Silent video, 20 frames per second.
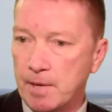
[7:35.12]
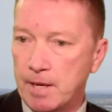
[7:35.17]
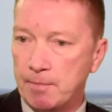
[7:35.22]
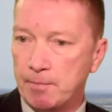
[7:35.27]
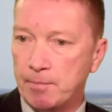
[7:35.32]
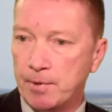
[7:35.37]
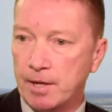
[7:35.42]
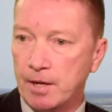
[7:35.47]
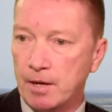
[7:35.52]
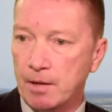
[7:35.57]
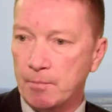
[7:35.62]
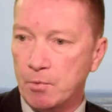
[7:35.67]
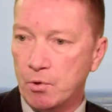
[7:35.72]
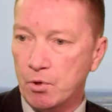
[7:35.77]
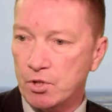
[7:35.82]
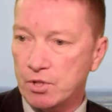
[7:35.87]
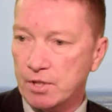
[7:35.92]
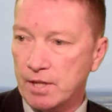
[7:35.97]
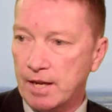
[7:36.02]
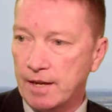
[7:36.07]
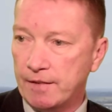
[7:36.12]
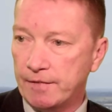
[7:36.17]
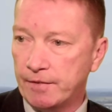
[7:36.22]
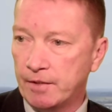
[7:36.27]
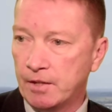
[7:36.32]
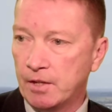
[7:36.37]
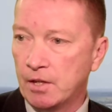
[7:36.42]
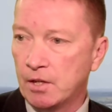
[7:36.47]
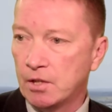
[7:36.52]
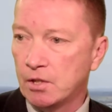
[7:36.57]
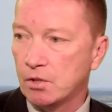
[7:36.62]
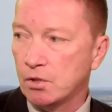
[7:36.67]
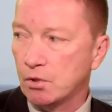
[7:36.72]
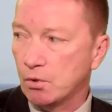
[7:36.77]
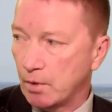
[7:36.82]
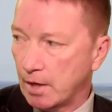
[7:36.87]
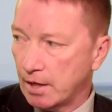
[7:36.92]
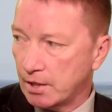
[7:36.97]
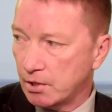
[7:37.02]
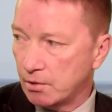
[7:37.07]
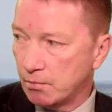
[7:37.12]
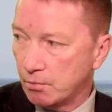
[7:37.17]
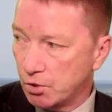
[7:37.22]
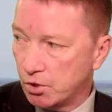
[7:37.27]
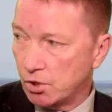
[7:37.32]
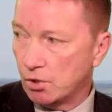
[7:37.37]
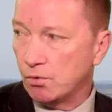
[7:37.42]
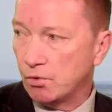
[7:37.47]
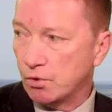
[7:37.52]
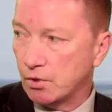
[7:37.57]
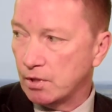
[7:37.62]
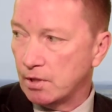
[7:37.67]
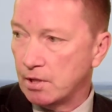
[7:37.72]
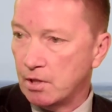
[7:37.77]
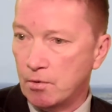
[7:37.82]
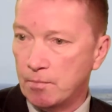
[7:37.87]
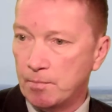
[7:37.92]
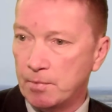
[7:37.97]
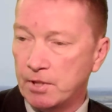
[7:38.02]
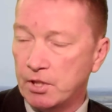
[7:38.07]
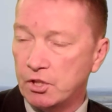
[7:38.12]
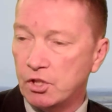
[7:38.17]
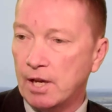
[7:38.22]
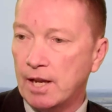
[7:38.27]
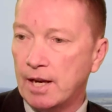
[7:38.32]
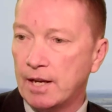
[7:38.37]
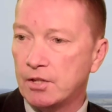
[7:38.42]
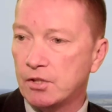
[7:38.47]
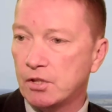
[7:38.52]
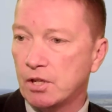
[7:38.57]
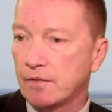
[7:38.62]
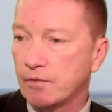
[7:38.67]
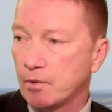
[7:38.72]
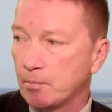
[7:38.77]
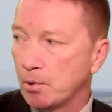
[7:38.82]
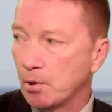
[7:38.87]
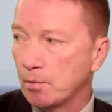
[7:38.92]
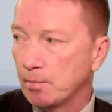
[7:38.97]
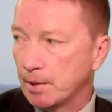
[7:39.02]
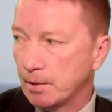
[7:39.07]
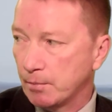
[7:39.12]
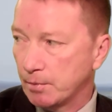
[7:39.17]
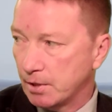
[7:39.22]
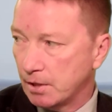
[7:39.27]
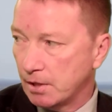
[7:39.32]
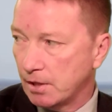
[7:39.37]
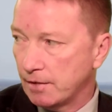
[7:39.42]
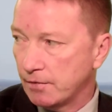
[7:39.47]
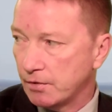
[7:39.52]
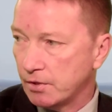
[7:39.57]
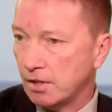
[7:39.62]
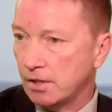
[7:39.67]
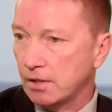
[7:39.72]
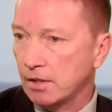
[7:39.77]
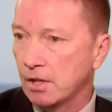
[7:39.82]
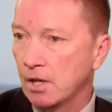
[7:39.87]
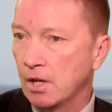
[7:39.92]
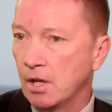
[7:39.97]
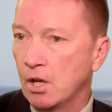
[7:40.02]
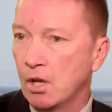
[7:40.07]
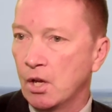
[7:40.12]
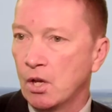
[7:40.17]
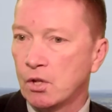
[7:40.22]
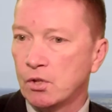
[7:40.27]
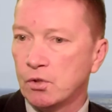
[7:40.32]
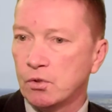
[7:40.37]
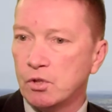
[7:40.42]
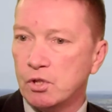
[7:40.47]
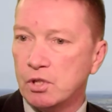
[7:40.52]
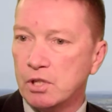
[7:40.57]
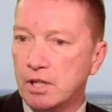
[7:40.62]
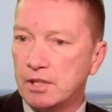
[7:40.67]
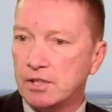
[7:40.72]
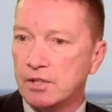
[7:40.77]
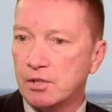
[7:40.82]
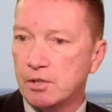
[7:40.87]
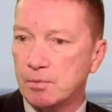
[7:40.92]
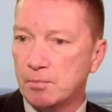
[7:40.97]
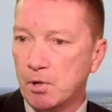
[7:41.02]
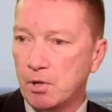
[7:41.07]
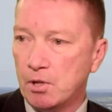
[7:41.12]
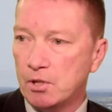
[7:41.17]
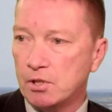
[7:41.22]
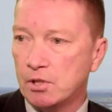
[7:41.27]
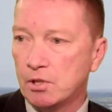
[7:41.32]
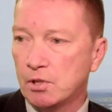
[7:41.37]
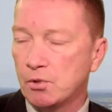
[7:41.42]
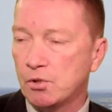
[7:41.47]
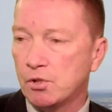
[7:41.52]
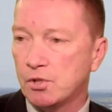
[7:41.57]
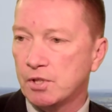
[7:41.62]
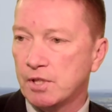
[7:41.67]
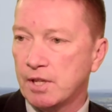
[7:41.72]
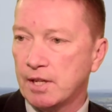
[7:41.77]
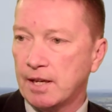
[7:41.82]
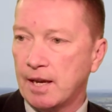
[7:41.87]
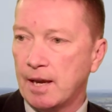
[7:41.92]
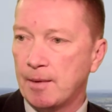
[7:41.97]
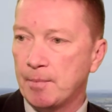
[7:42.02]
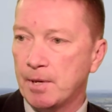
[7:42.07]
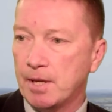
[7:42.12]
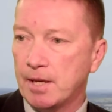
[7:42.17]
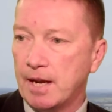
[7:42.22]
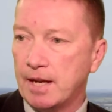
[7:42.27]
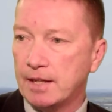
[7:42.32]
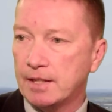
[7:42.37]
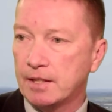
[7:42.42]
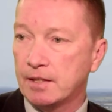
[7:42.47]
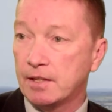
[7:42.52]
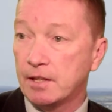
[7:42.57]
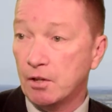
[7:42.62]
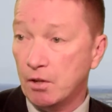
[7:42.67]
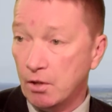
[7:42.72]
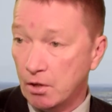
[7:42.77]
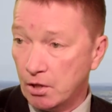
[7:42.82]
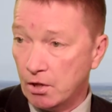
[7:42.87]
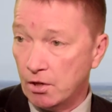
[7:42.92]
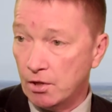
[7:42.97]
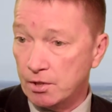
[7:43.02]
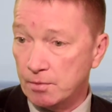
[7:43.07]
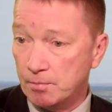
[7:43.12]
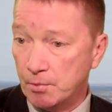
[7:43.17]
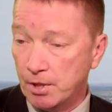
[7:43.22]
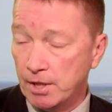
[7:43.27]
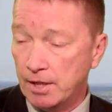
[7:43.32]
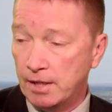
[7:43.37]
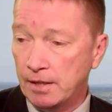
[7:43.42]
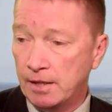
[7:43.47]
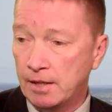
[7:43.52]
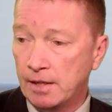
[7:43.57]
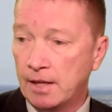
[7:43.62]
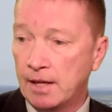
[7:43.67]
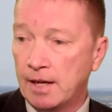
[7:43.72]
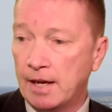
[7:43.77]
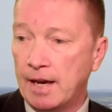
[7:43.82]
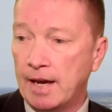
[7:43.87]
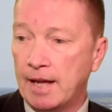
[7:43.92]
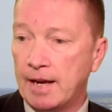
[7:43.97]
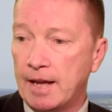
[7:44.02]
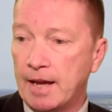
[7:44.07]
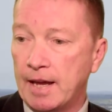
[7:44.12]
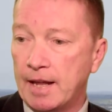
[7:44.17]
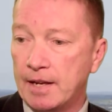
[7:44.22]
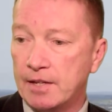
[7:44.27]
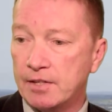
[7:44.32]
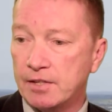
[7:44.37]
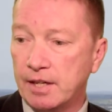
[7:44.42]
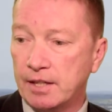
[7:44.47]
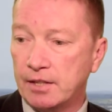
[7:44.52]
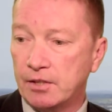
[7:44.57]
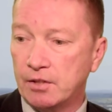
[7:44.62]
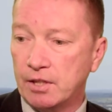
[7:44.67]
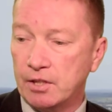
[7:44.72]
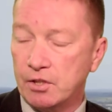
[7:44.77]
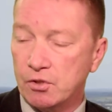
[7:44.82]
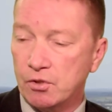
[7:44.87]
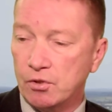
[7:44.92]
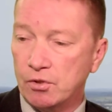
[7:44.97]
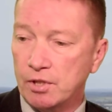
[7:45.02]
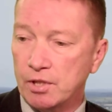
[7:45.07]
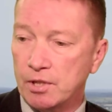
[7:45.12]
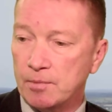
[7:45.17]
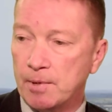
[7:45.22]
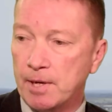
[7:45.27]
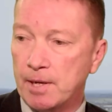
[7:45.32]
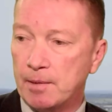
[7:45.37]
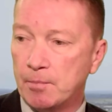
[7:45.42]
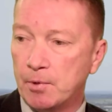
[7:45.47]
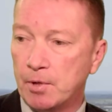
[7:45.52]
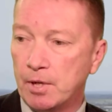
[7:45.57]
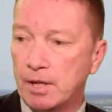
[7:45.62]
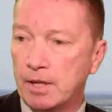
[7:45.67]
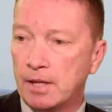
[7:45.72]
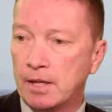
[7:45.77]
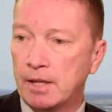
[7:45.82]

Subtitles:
bring on more staff to actually reduce the challenge of the public with the livestock. So there's lots of small solutions that can be enacted. They all cost money. And a sector that's struggling to make money,